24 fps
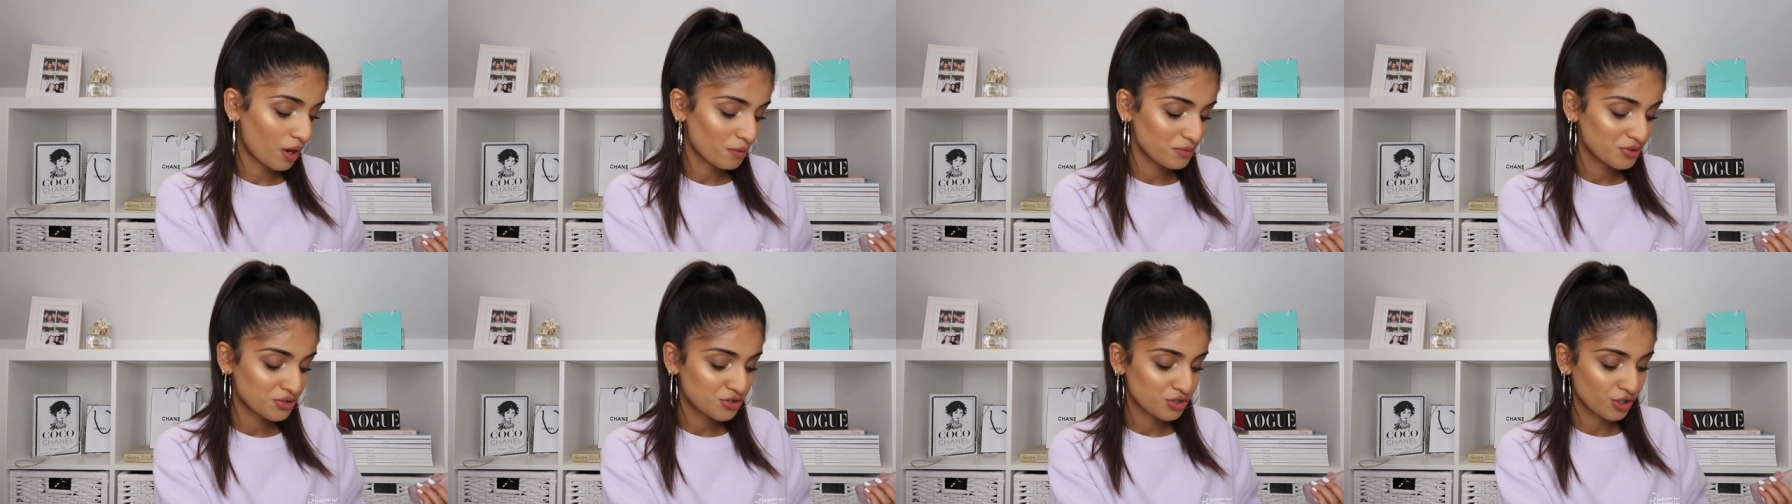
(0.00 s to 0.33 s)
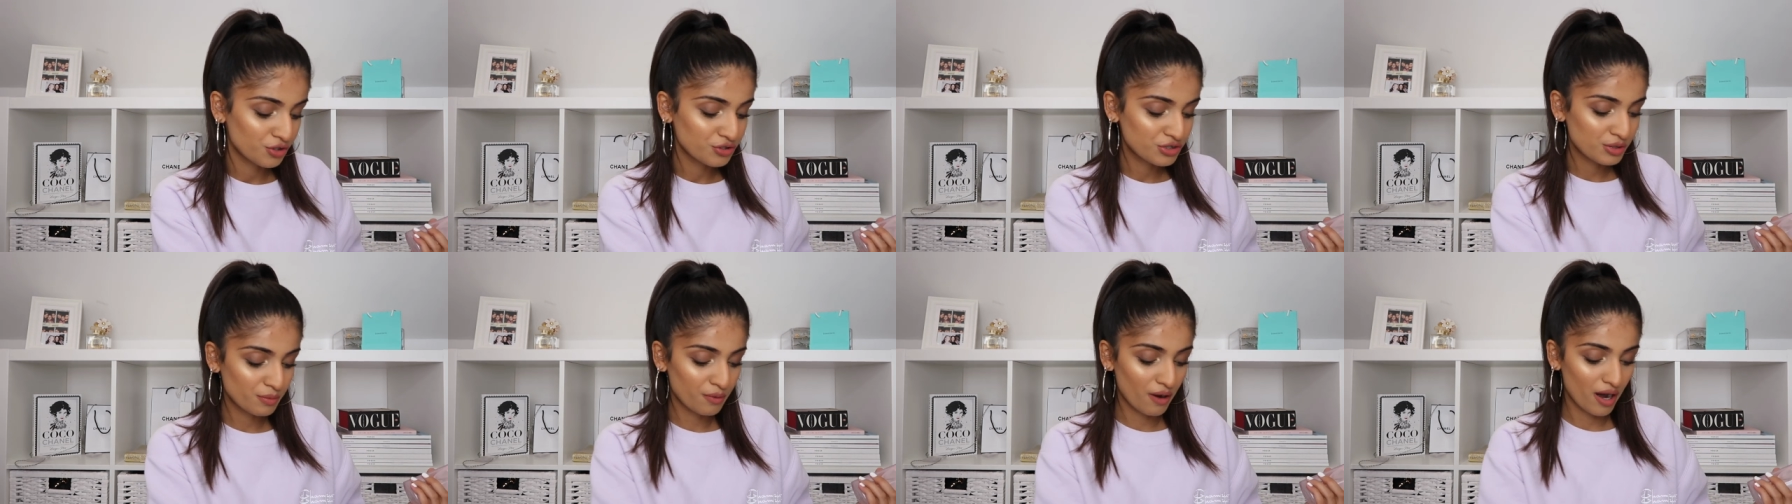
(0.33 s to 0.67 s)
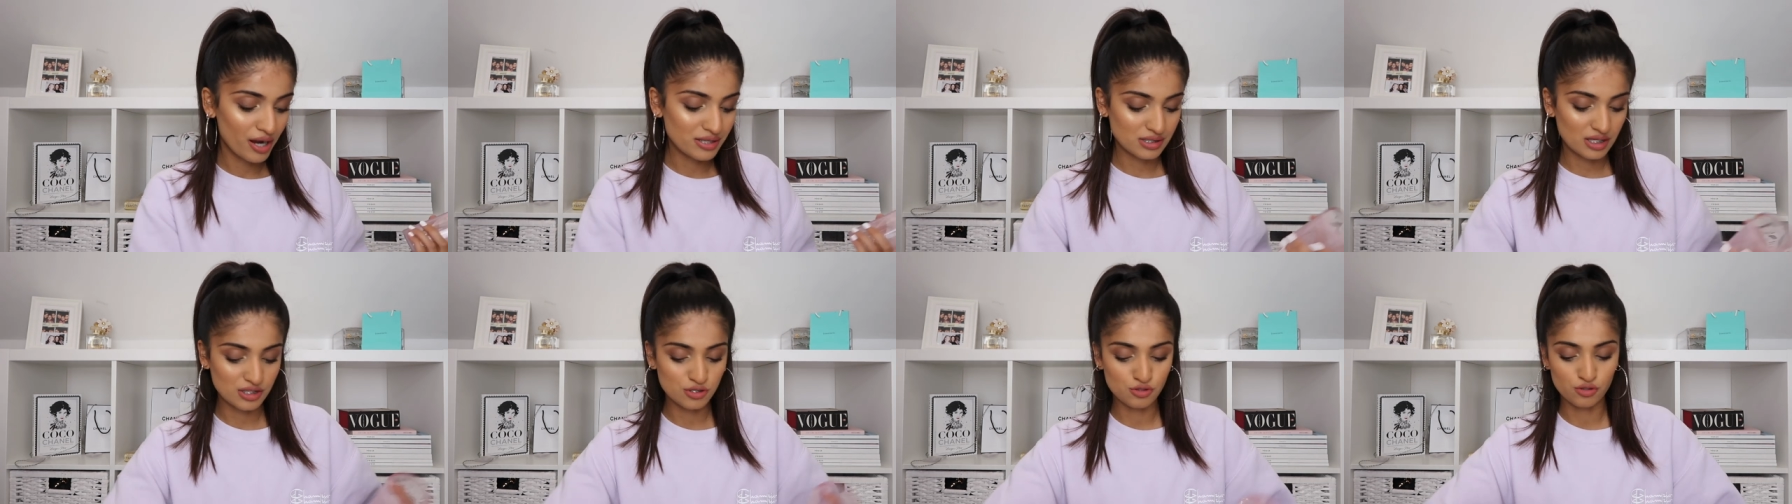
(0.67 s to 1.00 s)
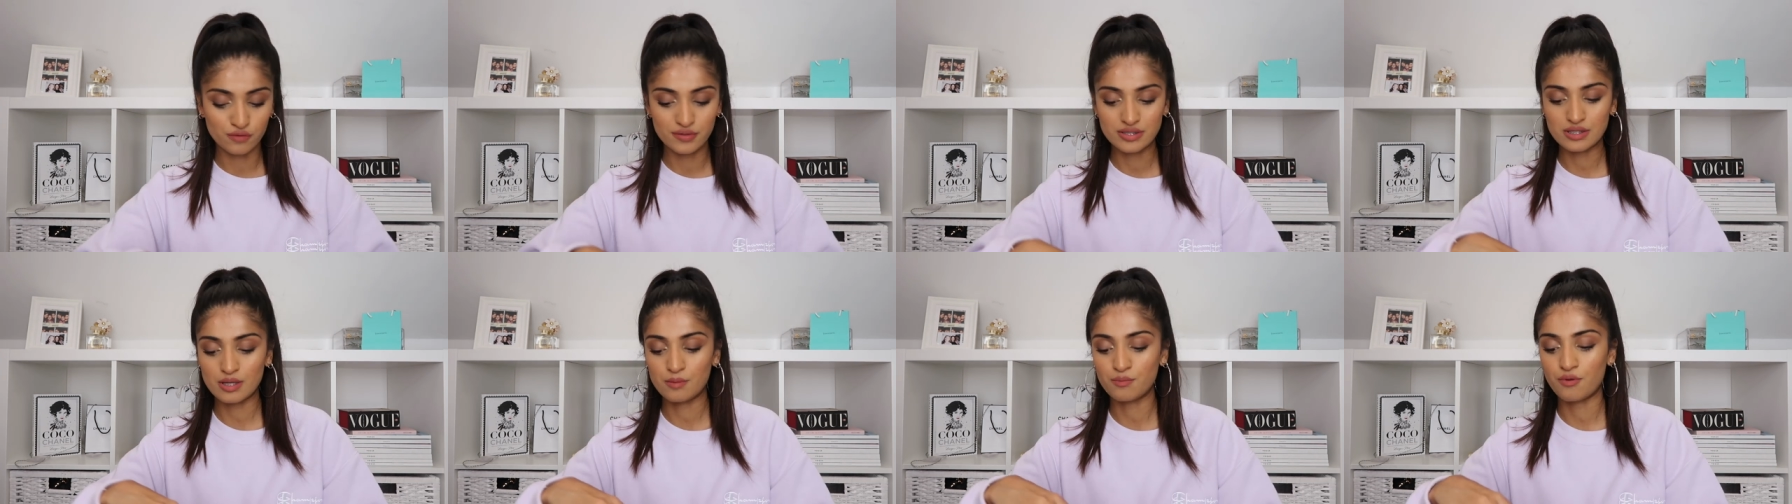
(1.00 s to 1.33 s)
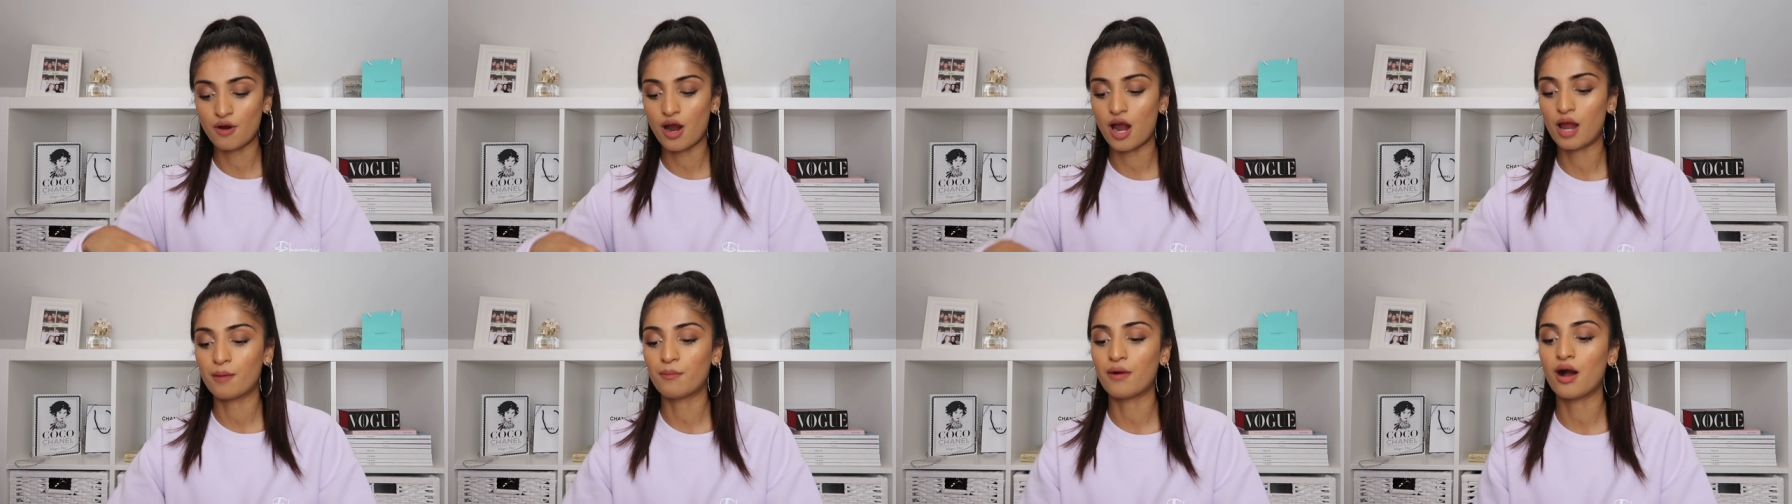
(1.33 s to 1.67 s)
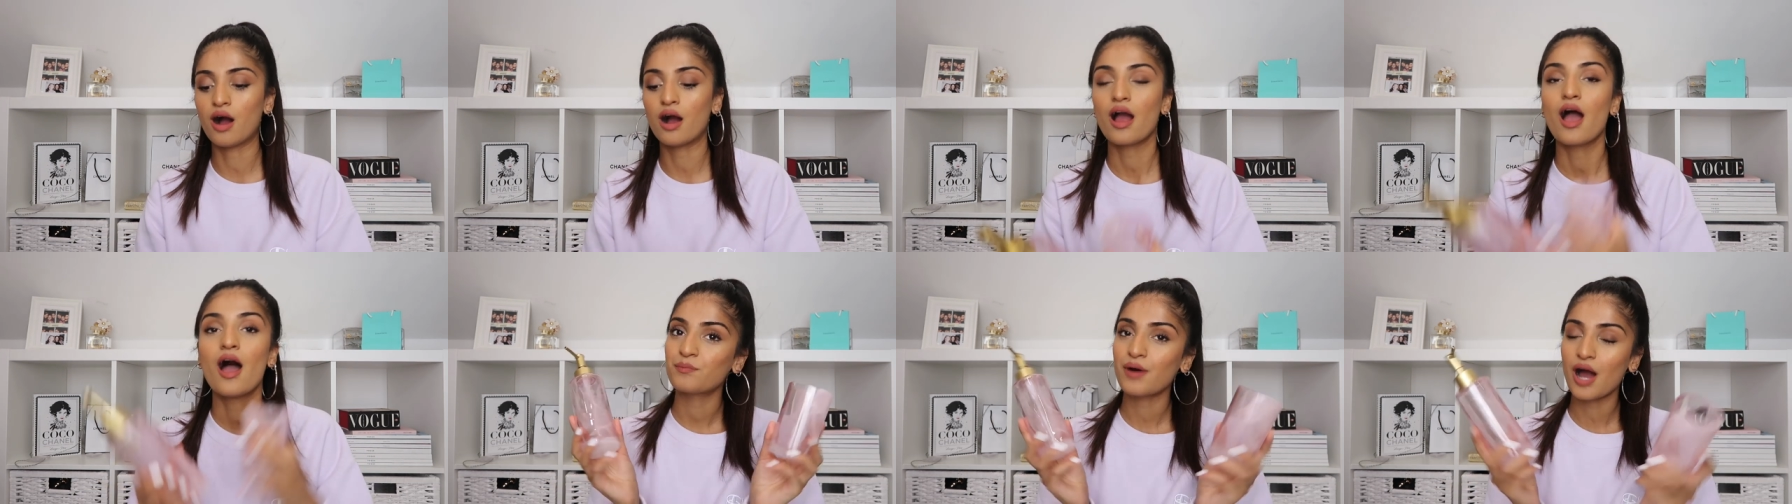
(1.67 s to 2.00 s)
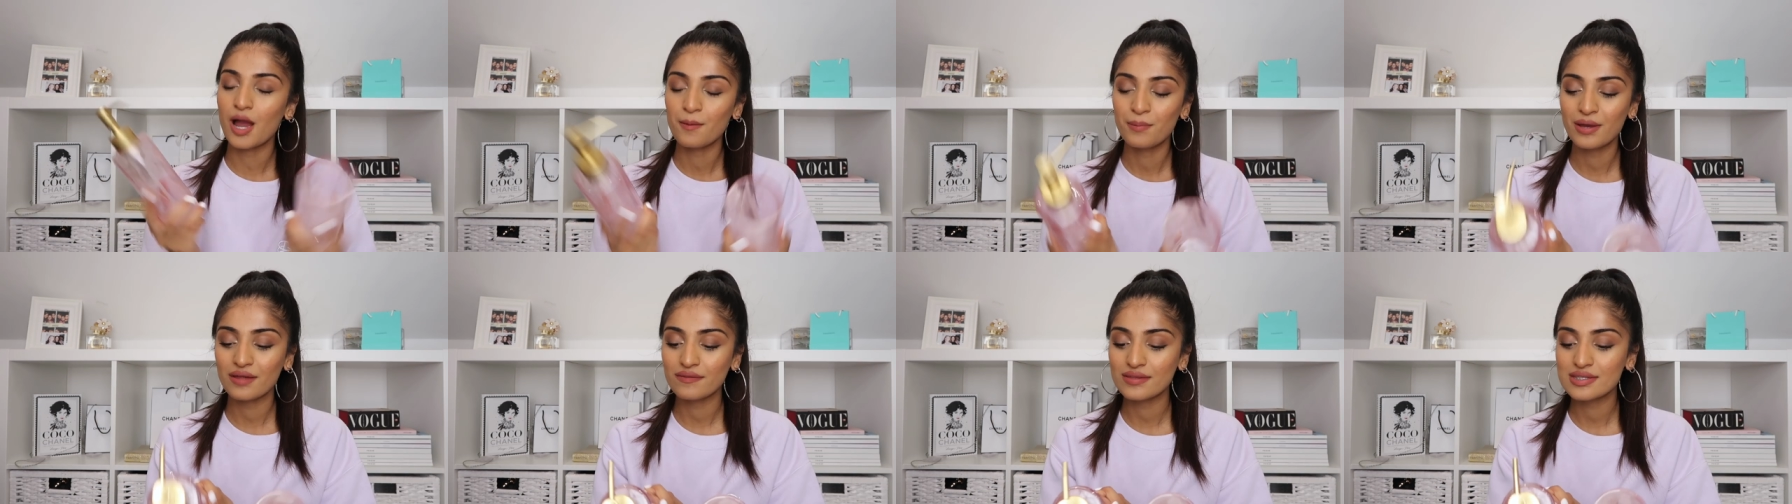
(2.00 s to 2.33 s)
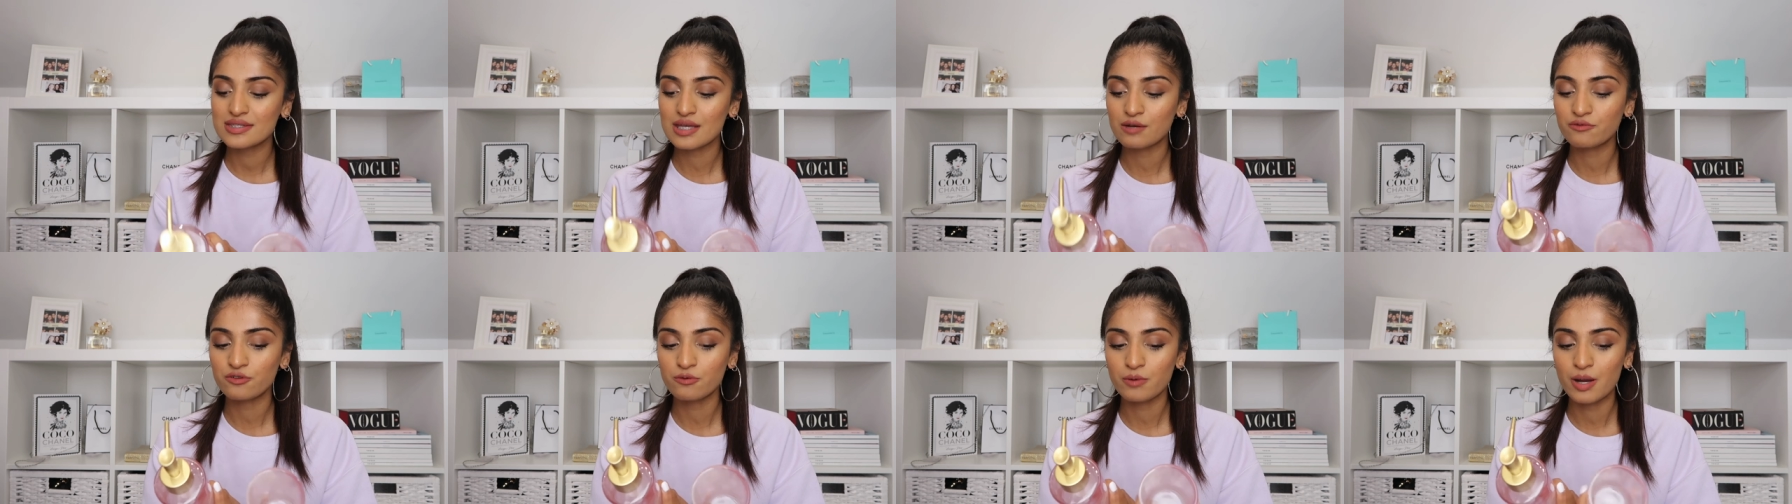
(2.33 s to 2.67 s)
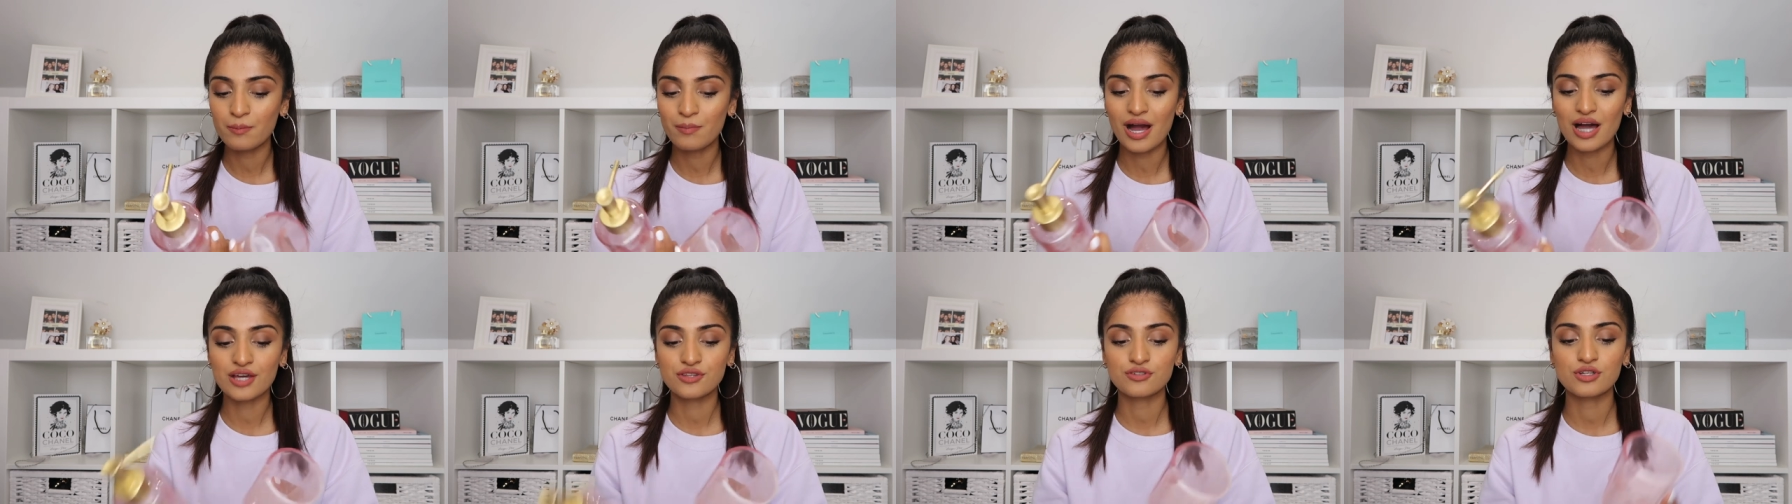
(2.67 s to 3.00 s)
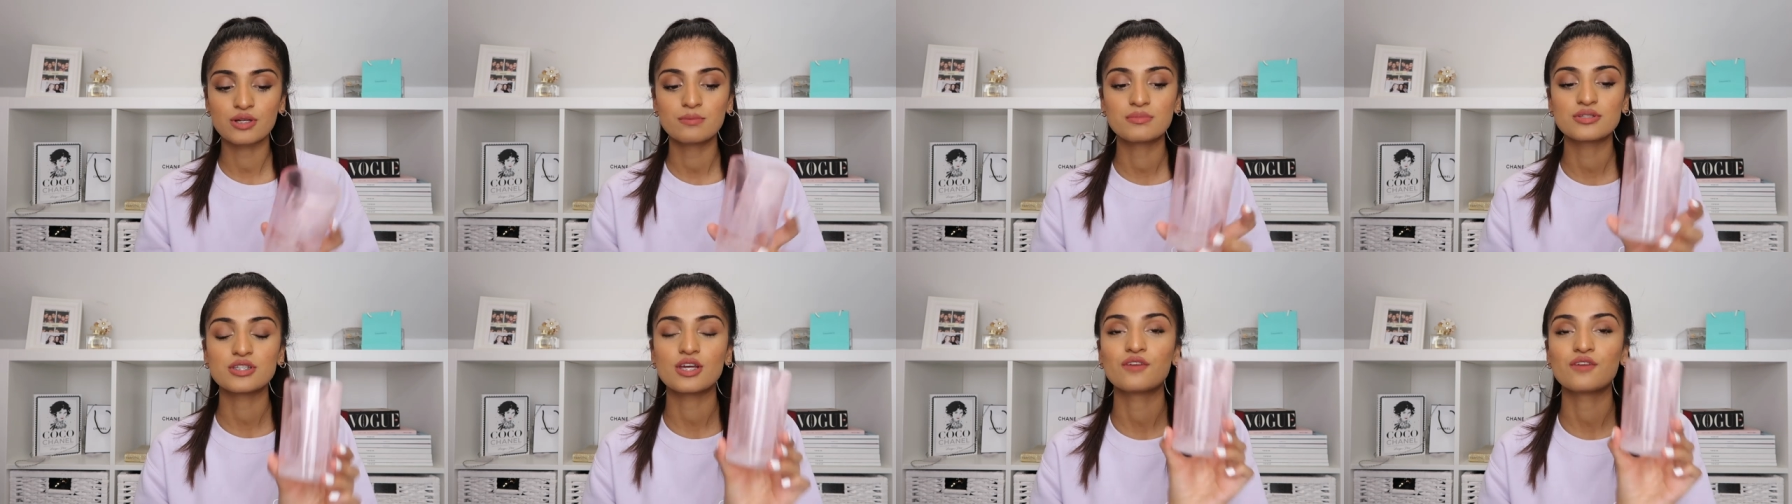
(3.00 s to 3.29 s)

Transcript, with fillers: I was so surprised I saw these in Primark, but I picked these up for my bathroom.